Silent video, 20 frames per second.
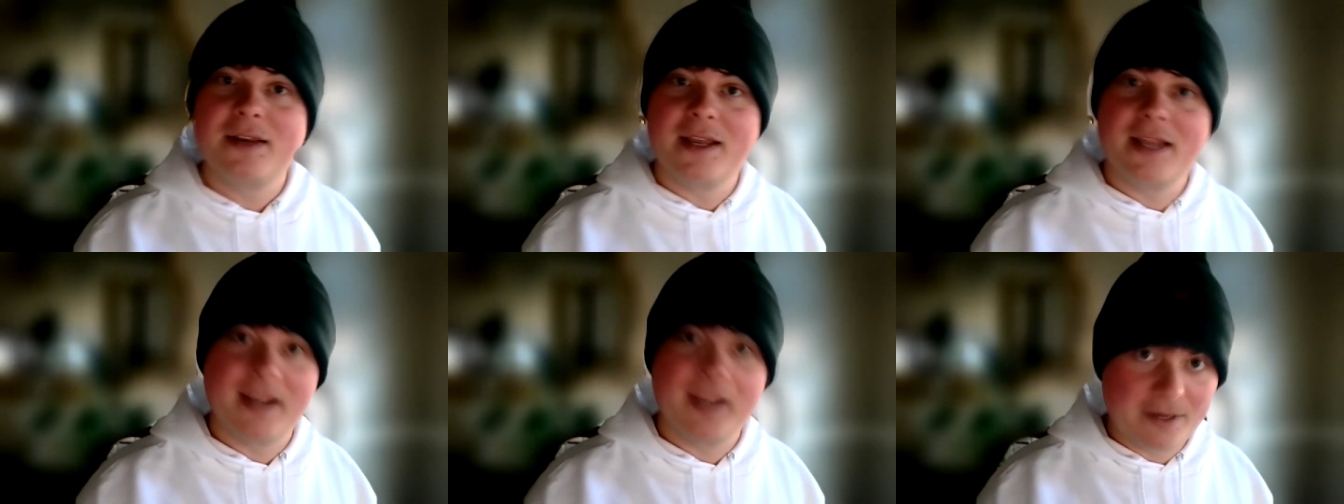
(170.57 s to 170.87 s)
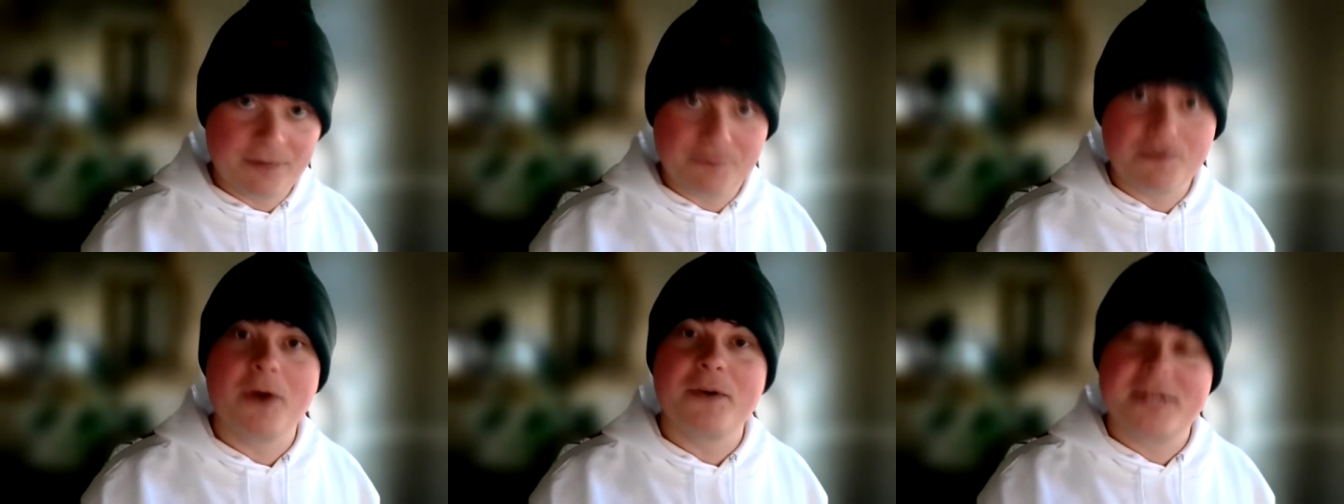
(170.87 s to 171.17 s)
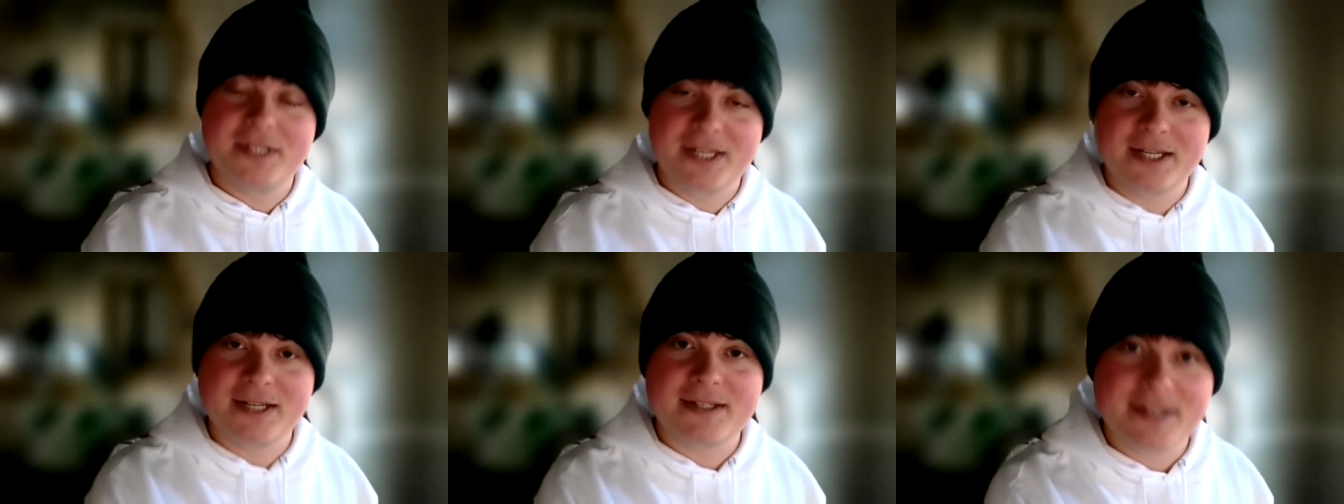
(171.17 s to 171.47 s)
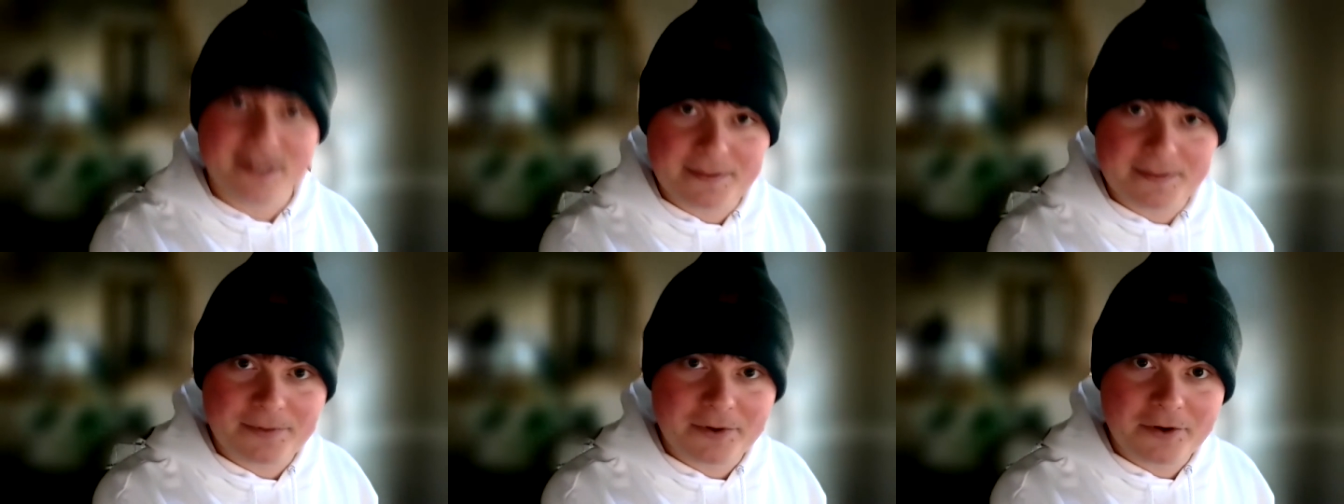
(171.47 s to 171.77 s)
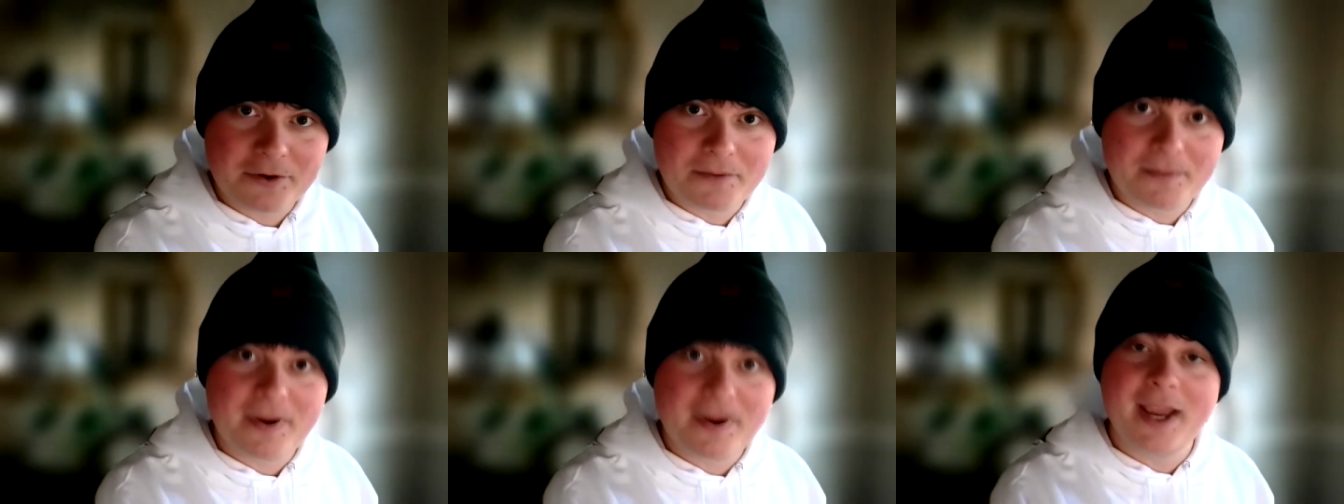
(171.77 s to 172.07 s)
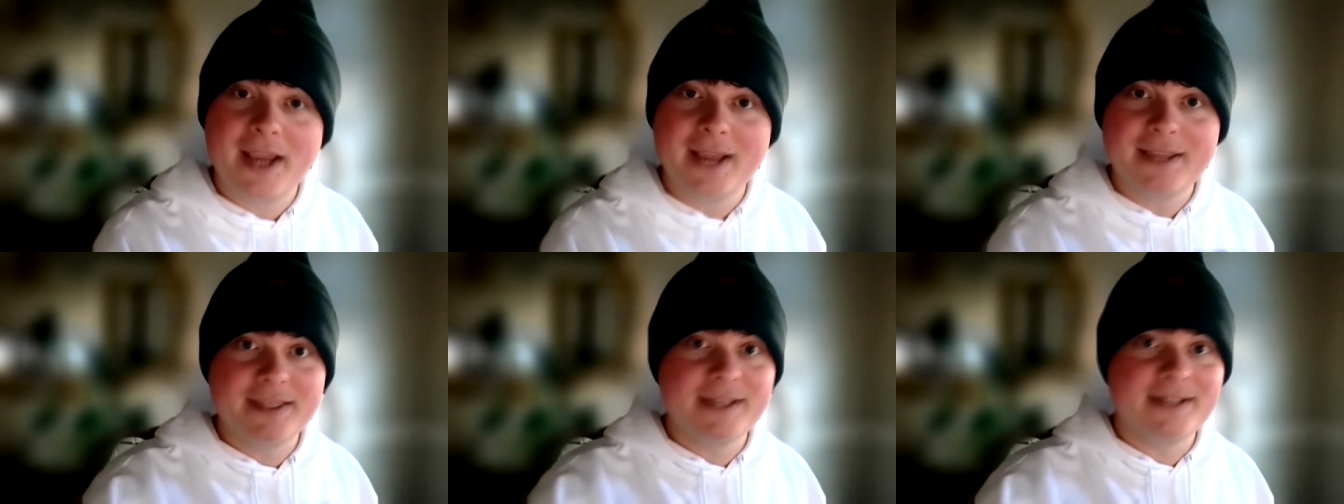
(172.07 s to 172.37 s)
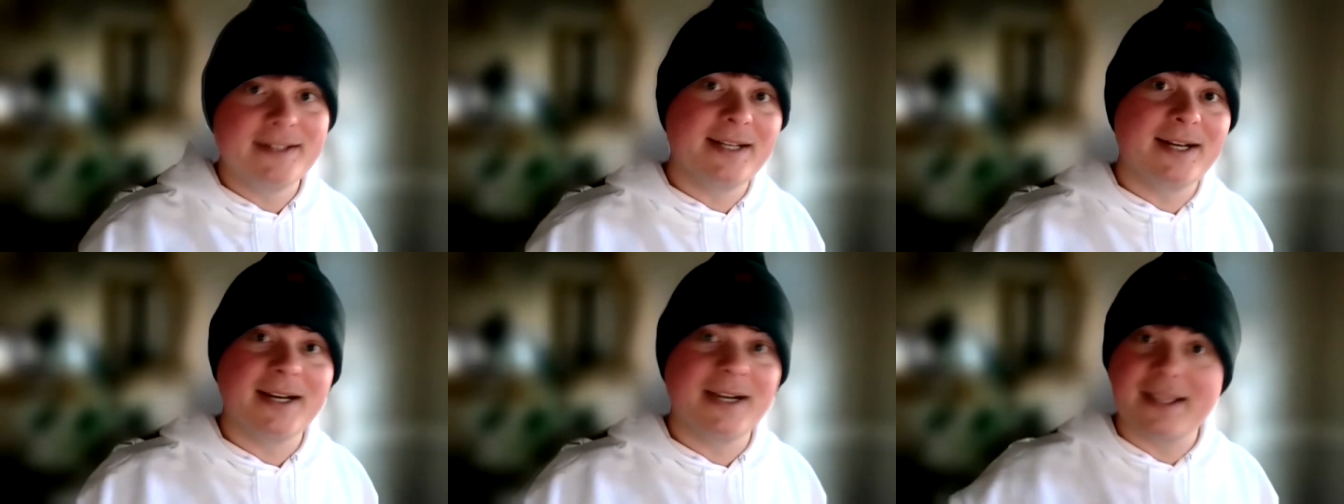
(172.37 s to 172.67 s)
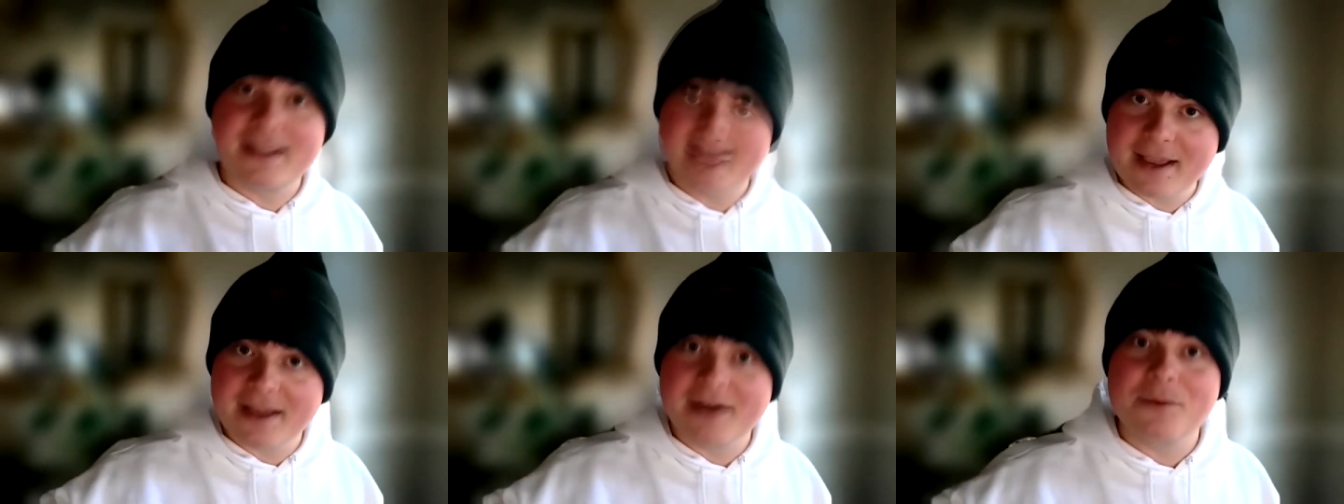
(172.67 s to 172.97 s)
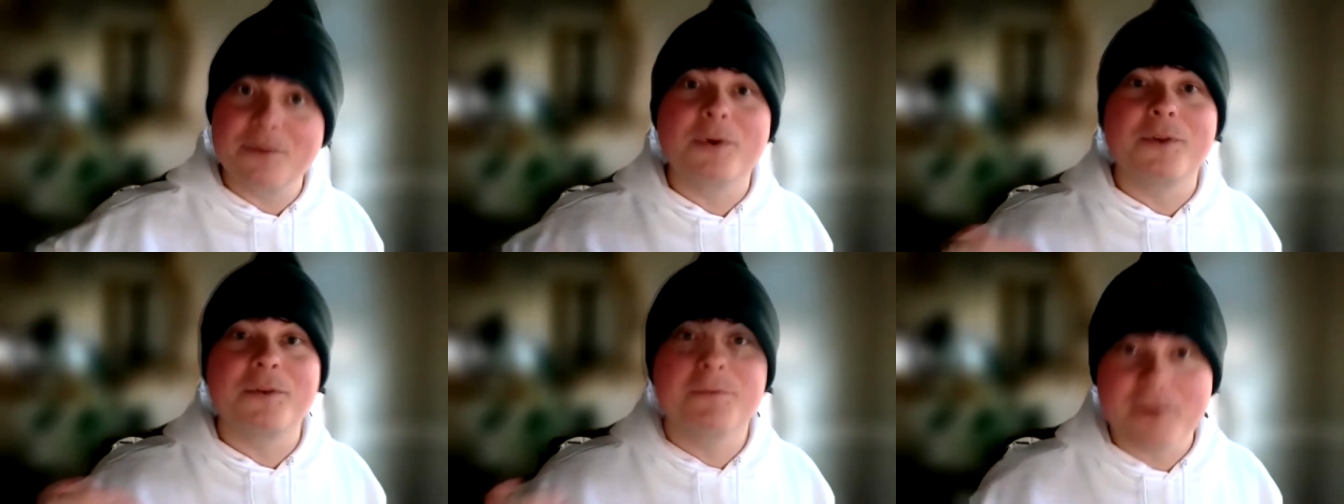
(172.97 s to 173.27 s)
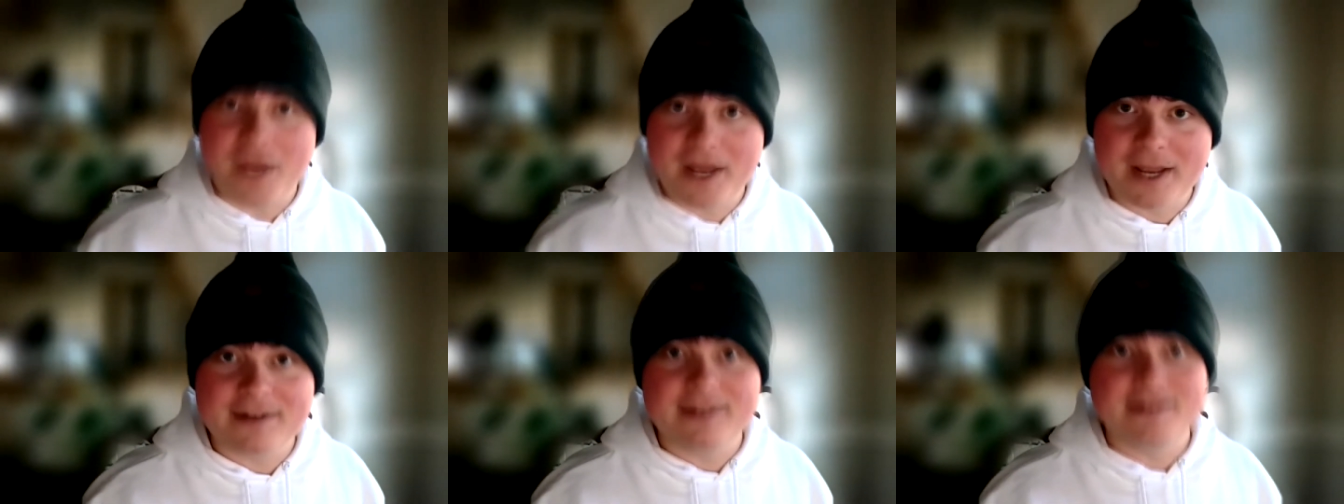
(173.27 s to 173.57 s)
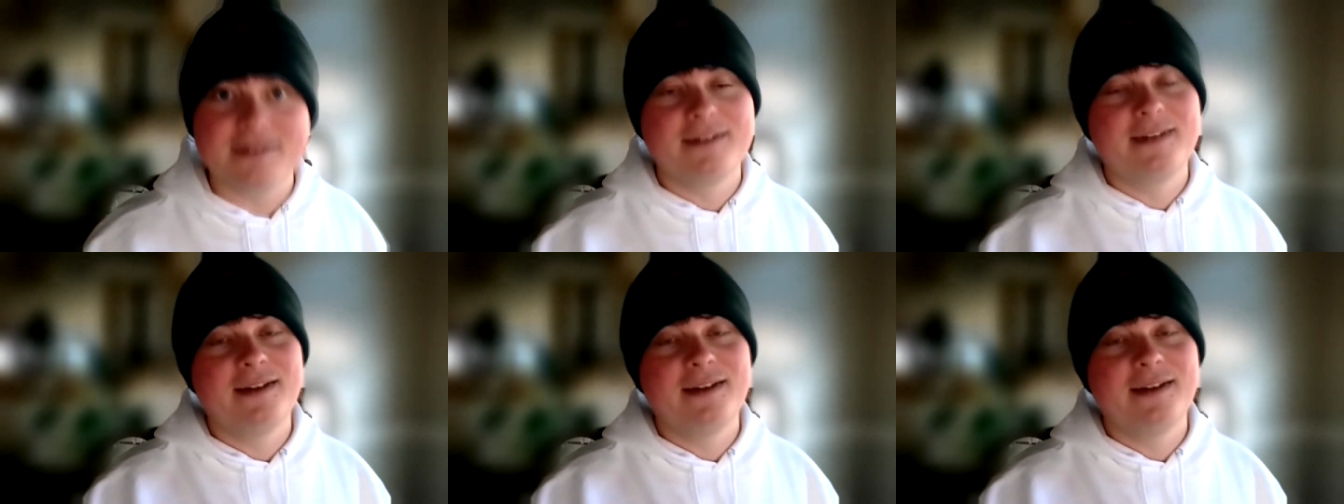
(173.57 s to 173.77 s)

And he wrote Tick, Tick, Boom, and then did it again with Rent.